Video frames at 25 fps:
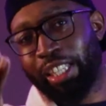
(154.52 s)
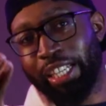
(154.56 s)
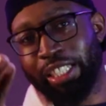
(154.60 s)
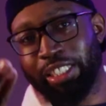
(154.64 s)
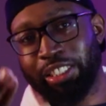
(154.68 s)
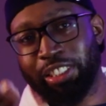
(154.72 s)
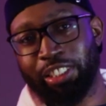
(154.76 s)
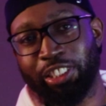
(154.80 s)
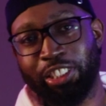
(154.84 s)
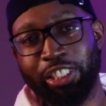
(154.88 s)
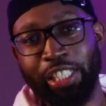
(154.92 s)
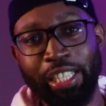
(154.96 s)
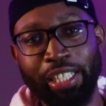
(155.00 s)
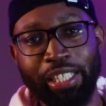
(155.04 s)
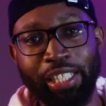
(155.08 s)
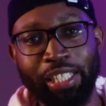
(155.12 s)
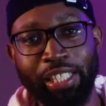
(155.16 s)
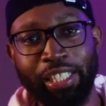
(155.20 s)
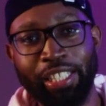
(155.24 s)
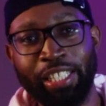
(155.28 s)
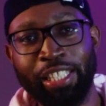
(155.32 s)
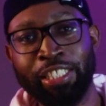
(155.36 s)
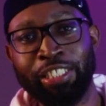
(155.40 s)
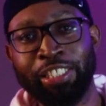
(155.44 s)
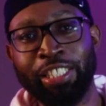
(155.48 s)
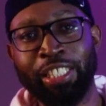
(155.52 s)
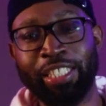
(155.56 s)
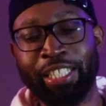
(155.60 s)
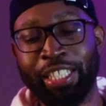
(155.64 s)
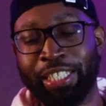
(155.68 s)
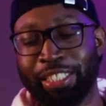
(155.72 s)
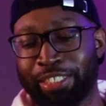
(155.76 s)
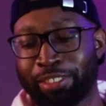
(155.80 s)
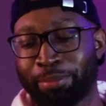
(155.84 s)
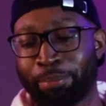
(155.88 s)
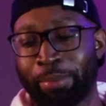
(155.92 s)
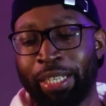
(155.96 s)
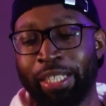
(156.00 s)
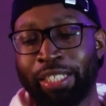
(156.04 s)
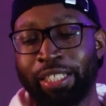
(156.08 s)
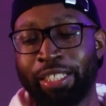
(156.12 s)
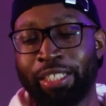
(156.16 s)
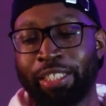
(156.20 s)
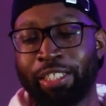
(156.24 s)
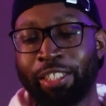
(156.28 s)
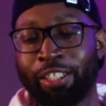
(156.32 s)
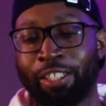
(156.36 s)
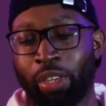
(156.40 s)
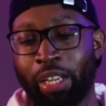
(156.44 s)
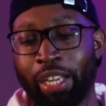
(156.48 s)
thanks to JD, he's got
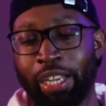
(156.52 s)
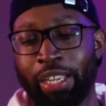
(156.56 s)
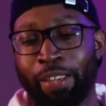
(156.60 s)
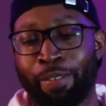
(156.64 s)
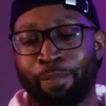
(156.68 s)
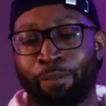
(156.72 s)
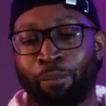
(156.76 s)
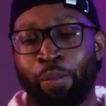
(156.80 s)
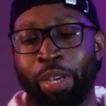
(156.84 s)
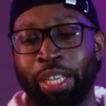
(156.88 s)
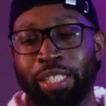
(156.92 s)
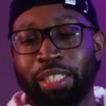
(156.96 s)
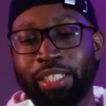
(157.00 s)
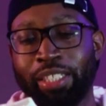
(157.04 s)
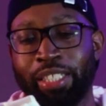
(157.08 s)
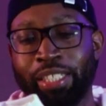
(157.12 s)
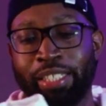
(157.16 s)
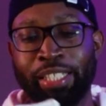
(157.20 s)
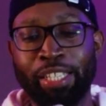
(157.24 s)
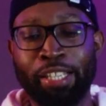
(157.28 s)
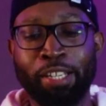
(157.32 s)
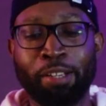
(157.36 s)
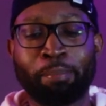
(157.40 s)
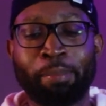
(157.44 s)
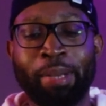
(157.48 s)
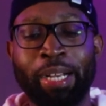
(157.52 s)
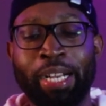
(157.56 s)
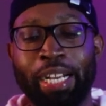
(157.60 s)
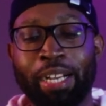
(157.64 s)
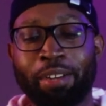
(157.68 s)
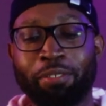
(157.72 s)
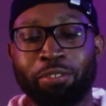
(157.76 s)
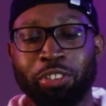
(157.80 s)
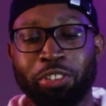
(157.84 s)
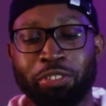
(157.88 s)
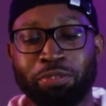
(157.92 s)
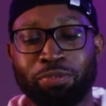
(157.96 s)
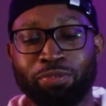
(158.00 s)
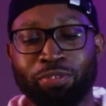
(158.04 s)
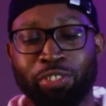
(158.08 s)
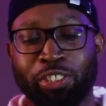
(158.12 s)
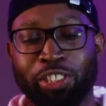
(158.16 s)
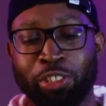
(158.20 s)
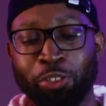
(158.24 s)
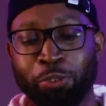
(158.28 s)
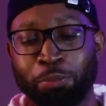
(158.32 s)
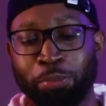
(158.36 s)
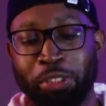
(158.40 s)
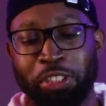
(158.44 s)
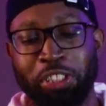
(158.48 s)
somebody like infected their damn mind with some
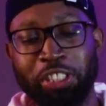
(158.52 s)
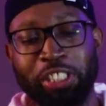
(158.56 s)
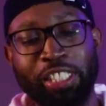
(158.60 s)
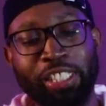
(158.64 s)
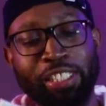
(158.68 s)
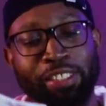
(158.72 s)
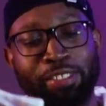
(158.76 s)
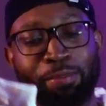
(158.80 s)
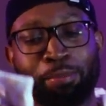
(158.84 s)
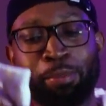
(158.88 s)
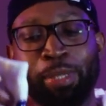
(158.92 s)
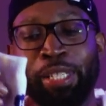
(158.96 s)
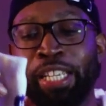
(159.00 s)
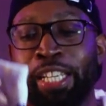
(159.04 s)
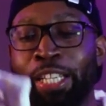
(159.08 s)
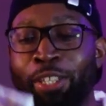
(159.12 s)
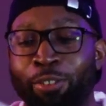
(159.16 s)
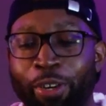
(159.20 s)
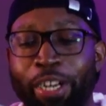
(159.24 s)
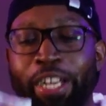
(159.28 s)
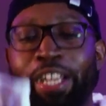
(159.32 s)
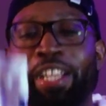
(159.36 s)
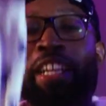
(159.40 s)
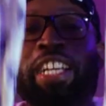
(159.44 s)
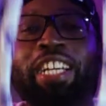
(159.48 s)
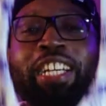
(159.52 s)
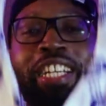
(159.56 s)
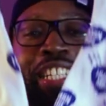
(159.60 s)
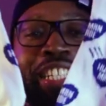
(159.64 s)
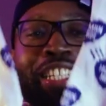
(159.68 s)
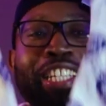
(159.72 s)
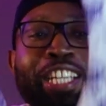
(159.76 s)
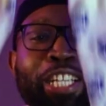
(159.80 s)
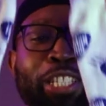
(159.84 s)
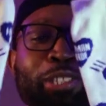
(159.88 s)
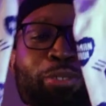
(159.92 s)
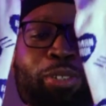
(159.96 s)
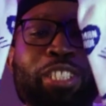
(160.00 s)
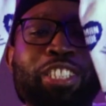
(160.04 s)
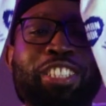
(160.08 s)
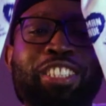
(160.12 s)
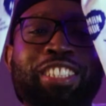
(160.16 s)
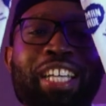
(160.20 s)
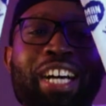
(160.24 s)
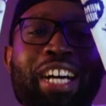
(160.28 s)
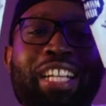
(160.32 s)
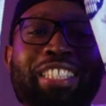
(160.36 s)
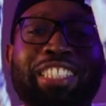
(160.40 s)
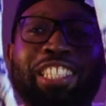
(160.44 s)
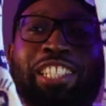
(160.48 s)
stupid shit. But anyway, these what the
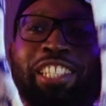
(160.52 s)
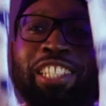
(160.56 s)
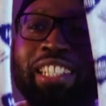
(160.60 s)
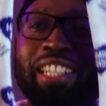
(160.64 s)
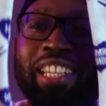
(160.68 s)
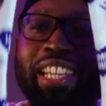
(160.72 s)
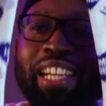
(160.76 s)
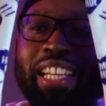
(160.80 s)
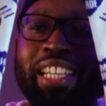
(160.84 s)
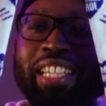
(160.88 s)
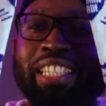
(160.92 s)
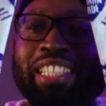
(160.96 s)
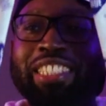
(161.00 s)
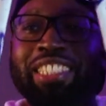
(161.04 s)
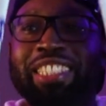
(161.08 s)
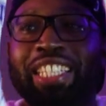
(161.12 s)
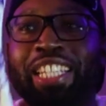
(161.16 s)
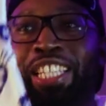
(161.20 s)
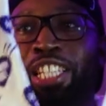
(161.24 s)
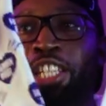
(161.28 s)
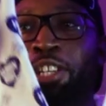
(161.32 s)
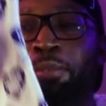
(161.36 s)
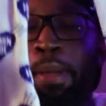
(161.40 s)
socks look like. They say